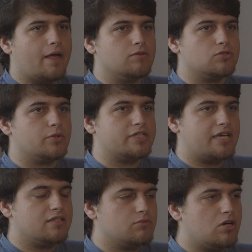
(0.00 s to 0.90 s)
I was always
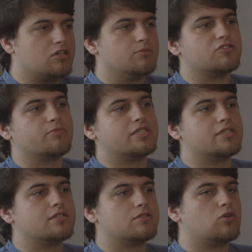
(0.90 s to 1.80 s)
getting into arguments with my
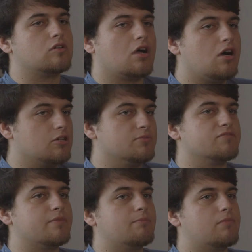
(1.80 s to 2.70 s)
sisters, or arguments with my